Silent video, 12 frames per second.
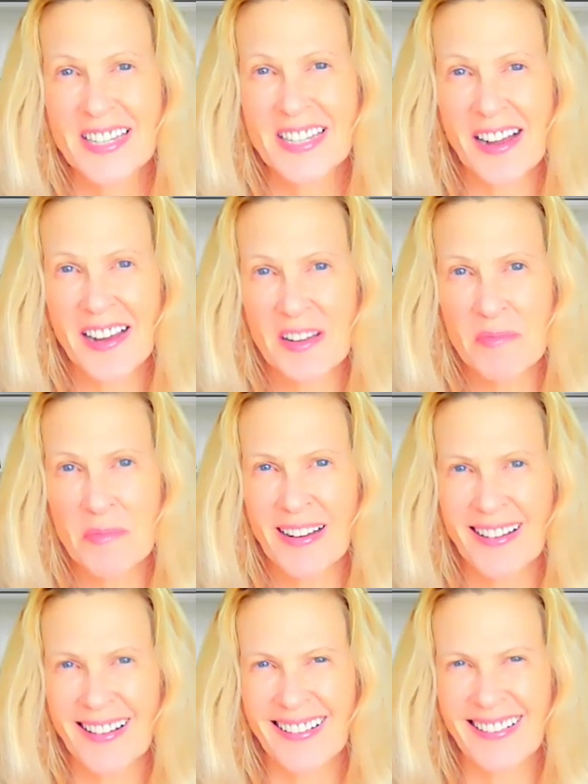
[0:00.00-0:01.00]

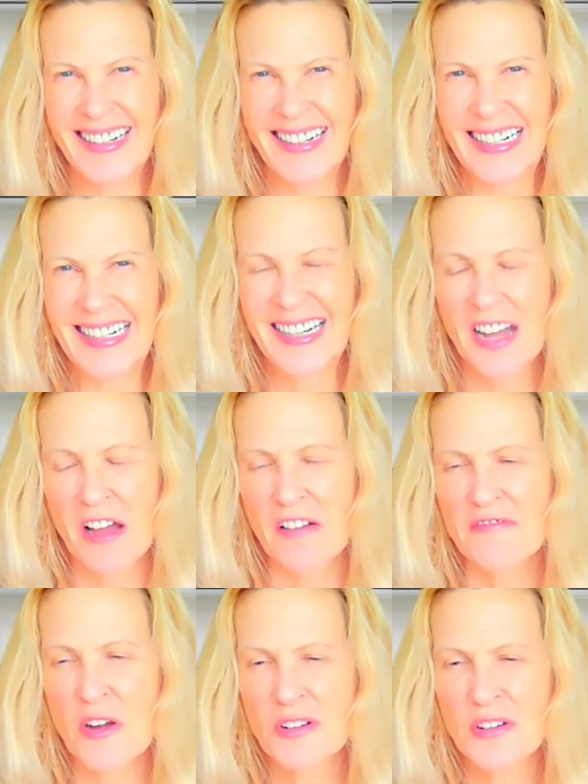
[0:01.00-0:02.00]
time
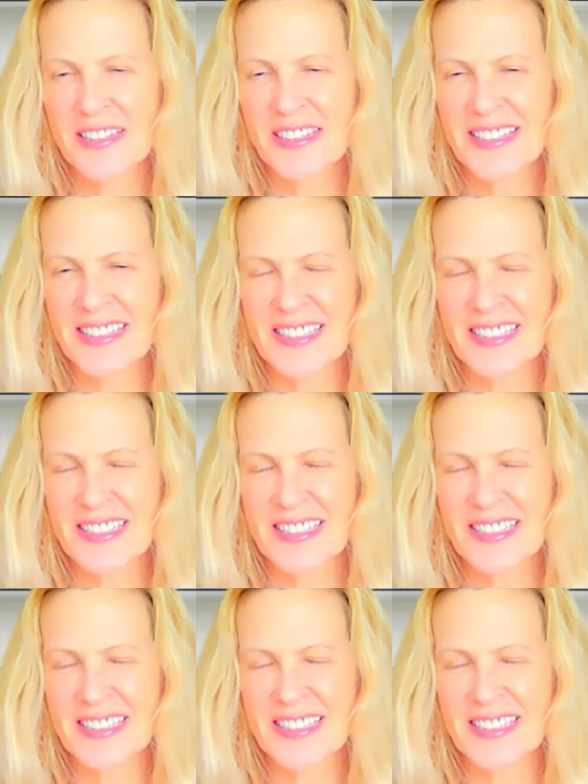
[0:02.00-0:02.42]
focus